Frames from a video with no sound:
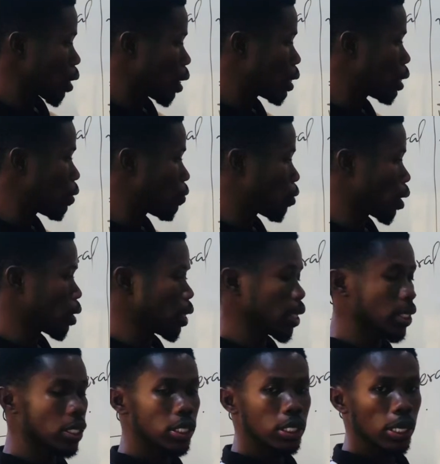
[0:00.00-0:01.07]
Different.
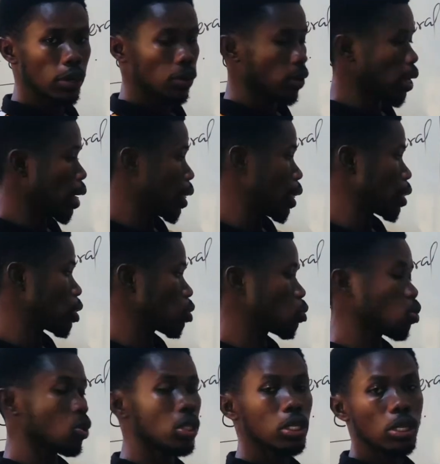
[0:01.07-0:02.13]
This is 0 and this is
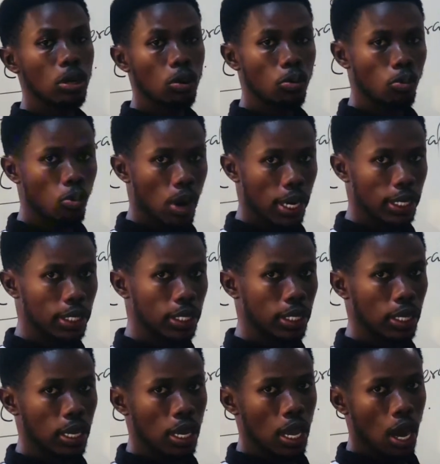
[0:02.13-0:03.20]
what? 1.
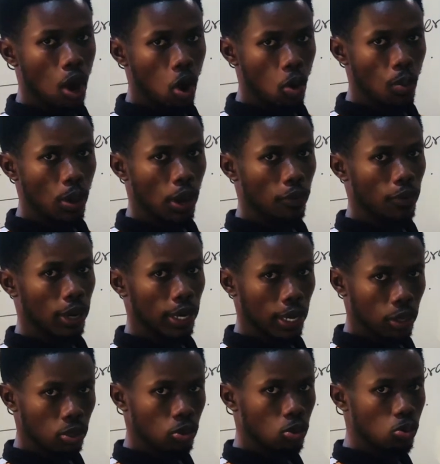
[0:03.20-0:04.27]
I hope you have
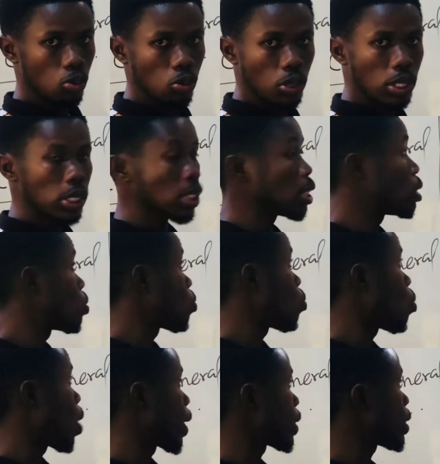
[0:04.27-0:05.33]
understood
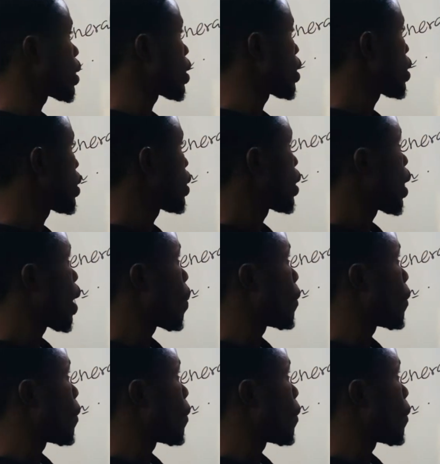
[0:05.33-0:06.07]
what a